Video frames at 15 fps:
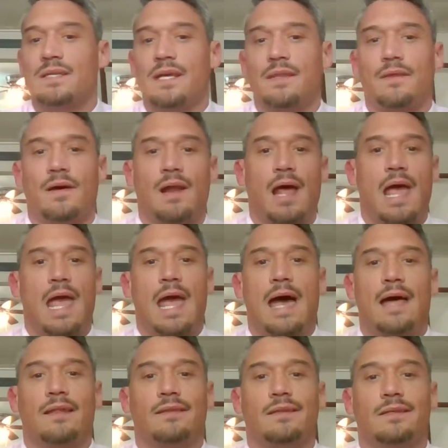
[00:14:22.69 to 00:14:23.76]
I thought I
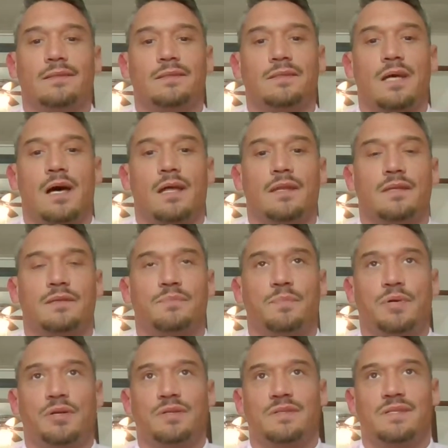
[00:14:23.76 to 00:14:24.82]
had this
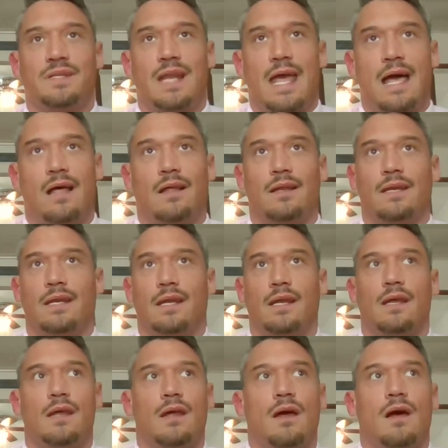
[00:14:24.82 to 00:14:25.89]
personality,